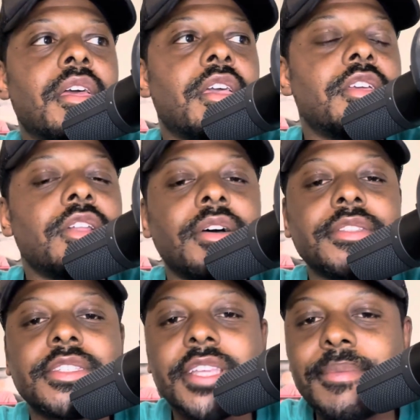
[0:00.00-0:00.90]

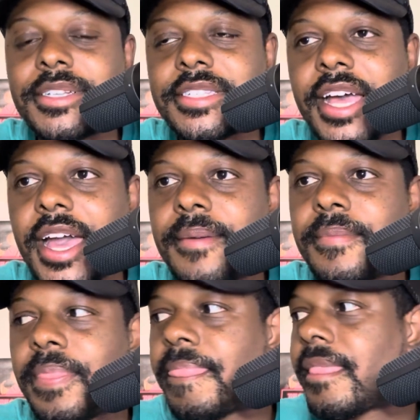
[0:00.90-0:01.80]
It's
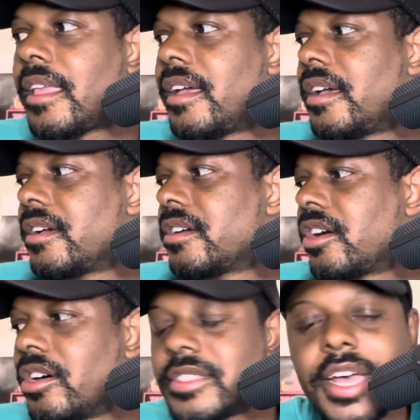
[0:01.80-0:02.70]
summertime.
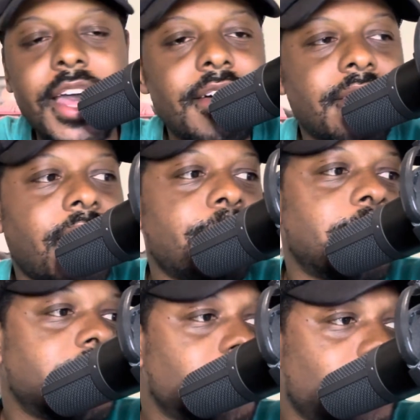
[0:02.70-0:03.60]
Girls are out. I've
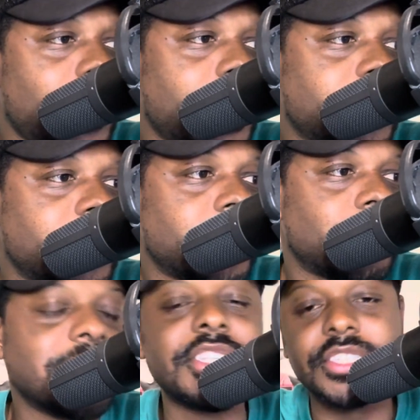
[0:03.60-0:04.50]
been distracted,
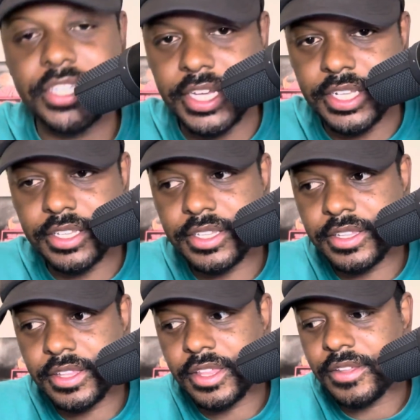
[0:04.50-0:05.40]
which is good,
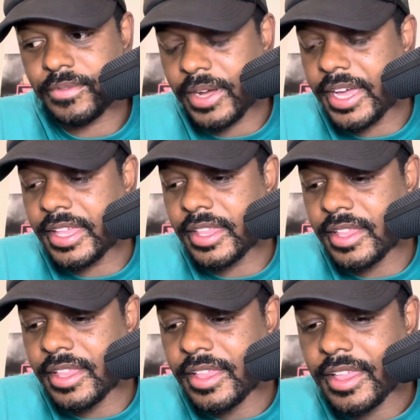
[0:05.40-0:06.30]
right?
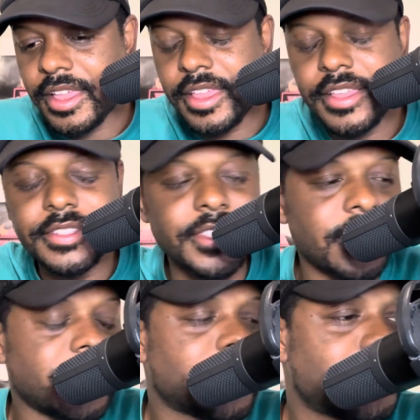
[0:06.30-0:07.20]

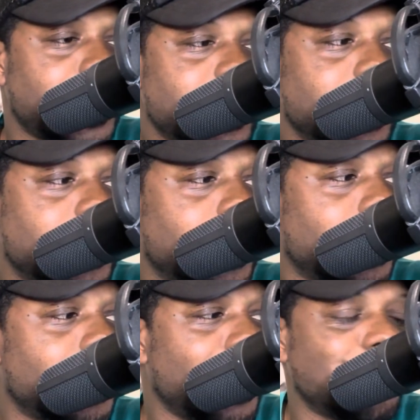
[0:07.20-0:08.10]
It's been.
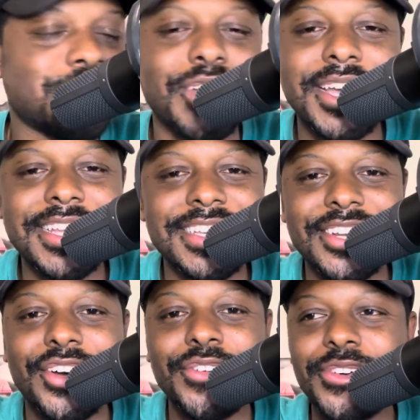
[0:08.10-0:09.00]
I'm trying to get
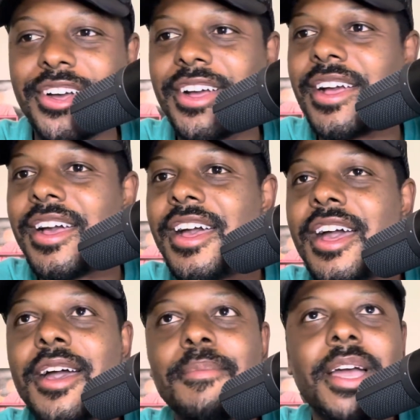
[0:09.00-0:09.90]
over
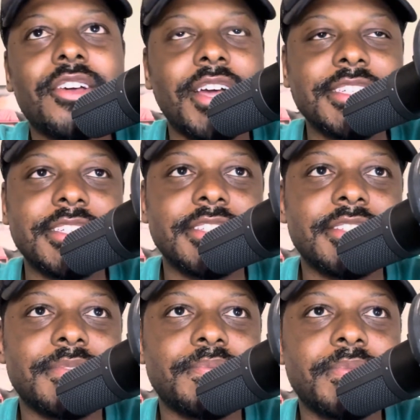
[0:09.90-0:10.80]
my
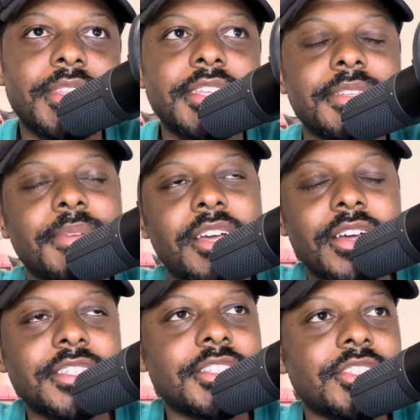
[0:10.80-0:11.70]
crushes. Listen, my
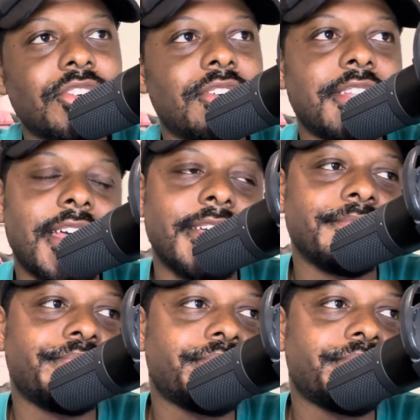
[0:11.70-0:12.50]
crushes are online.